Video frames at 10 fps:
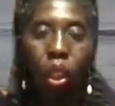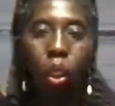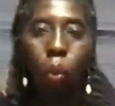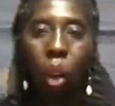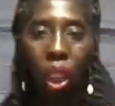
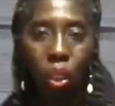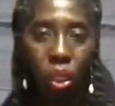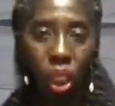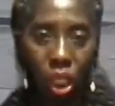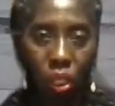Why do
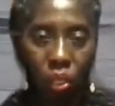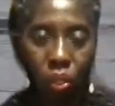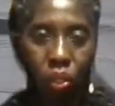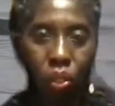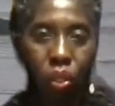this year?
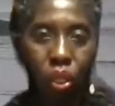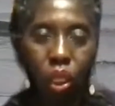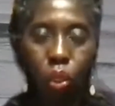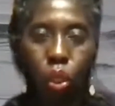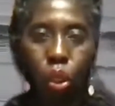Because we
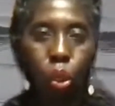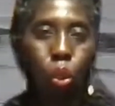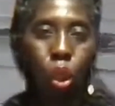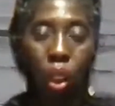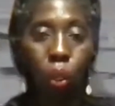want a true
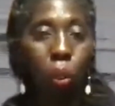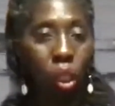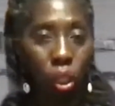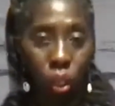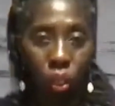house on the
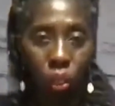ground.